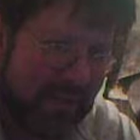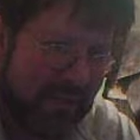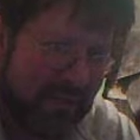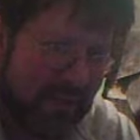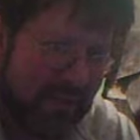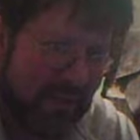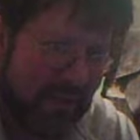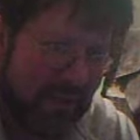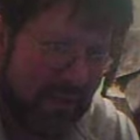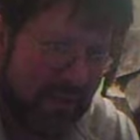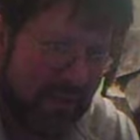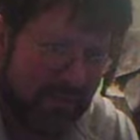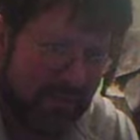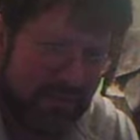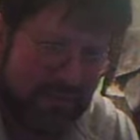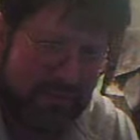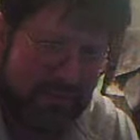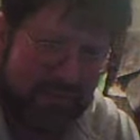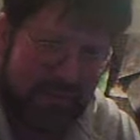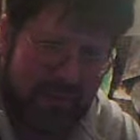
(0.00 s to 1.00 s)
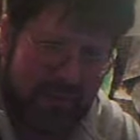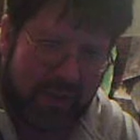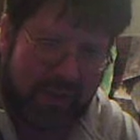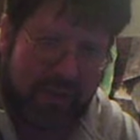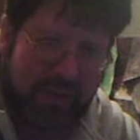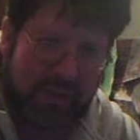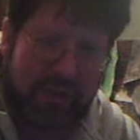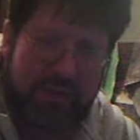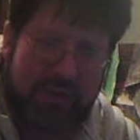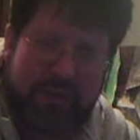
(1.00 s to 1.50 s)
well,
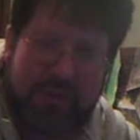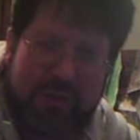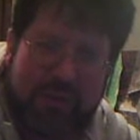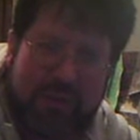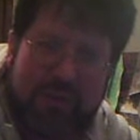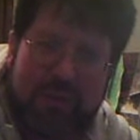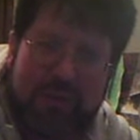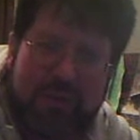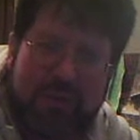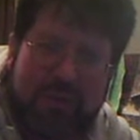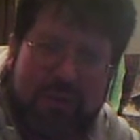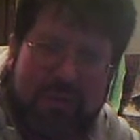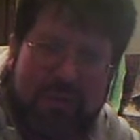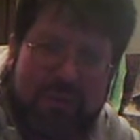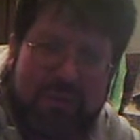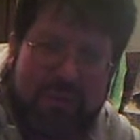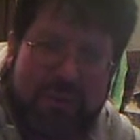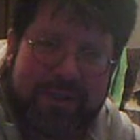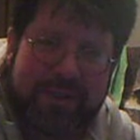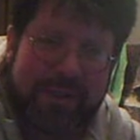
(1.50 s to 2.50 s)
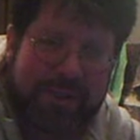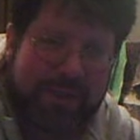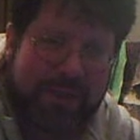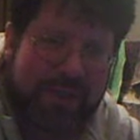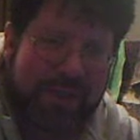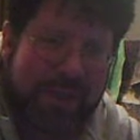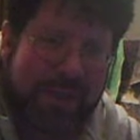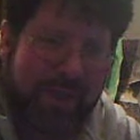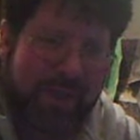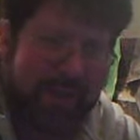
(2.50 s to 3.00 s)
let it run to its fullest
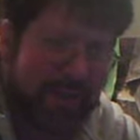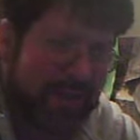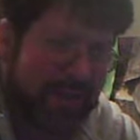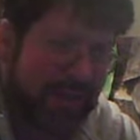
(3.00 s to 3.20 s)
extent